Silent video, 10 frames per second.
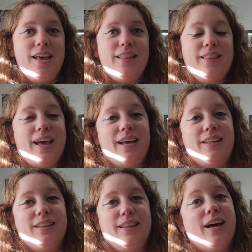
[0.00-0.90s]
that
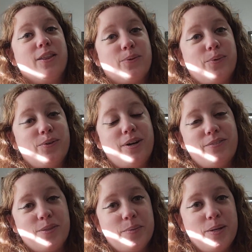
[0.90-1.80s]
the other won't love
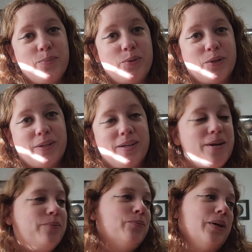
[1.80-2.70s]
them anymore.
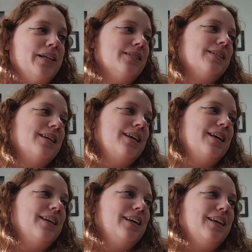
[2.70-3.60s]
But
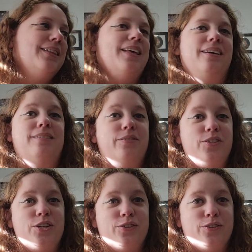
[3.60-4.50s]
they love each
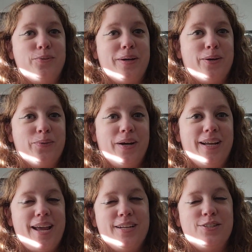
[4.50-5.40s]
other no matter what,
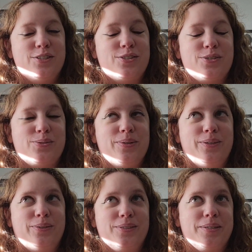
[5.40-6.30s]
and it's just so sweet and
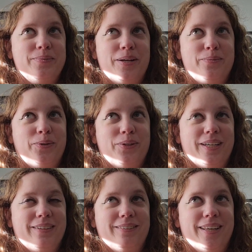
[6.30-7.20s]
wholesome. And I'm only
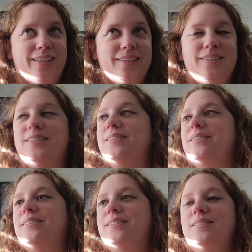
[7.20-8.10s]
like
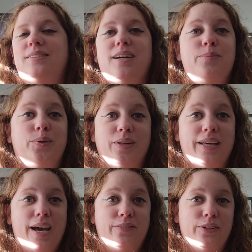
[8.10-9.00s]

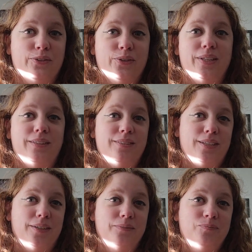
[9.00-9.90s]
halfway through it,
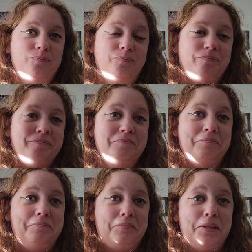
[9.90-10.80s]
so
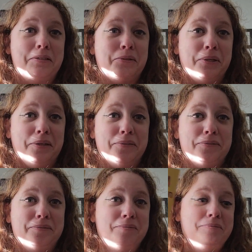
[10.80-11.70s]
it's so cute.
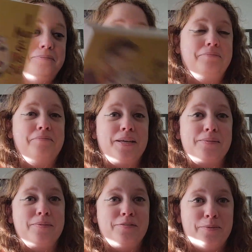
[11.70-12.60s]
Makes
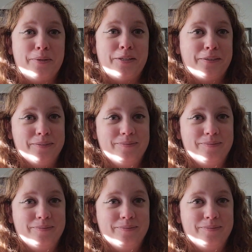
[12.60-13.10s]
me feel better.